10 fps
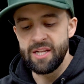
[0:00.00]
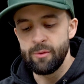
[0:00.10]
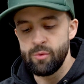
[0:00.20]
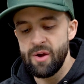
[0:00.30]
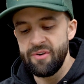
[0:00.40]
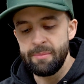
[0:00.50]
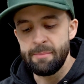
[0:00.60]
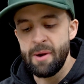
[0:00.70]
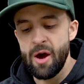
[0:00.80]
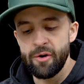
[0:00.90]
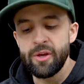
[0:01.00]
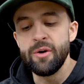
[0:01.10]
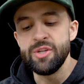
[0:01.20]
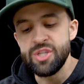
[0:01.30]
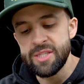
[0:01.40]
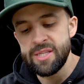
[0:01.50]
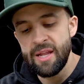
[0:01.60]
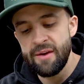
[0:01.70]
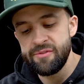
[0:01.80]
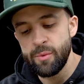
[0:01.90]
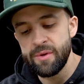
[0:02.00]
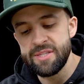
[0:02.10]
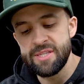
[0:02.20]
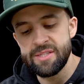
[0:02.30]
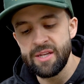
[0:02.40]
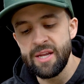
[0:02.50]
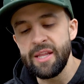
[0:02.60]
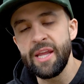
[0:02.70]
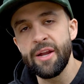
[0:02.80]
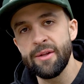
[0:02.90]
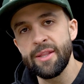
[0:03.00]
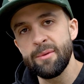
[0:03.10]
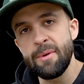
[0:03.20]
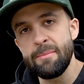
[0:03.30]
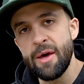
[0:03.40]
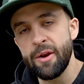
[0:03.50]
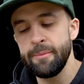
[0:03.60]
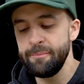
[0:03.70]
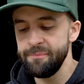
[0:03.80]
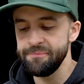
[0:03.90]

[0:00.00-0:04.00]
going to rough up the powder coat just enough to where this is going to adhere a little bit better.